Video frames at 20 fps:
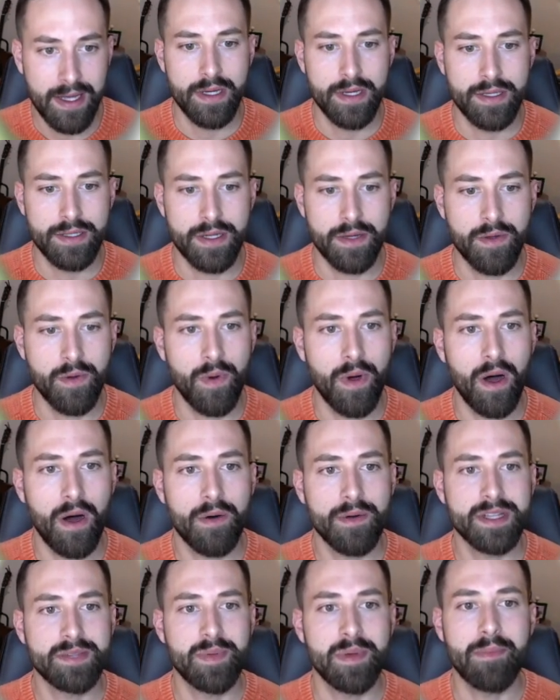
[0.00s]
So you will
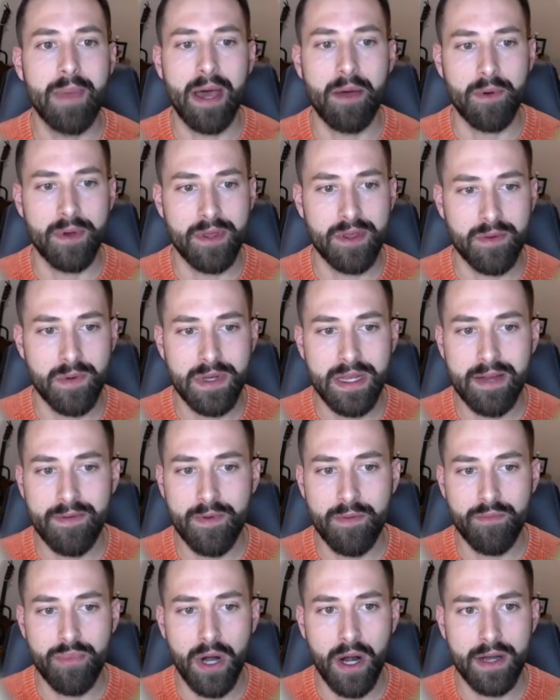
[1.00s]
always be met with three
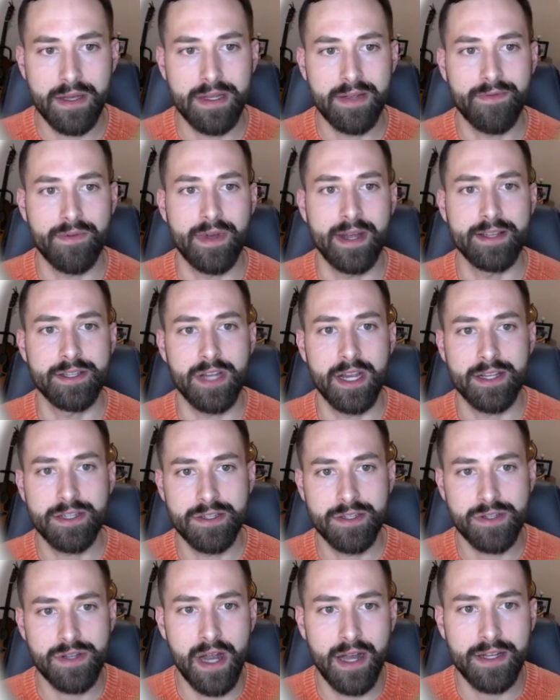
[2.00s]
different product differentiation
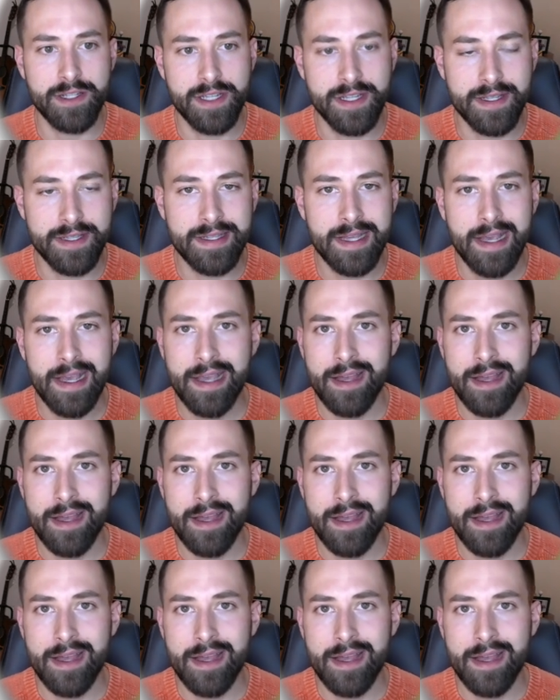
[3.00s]
strategies.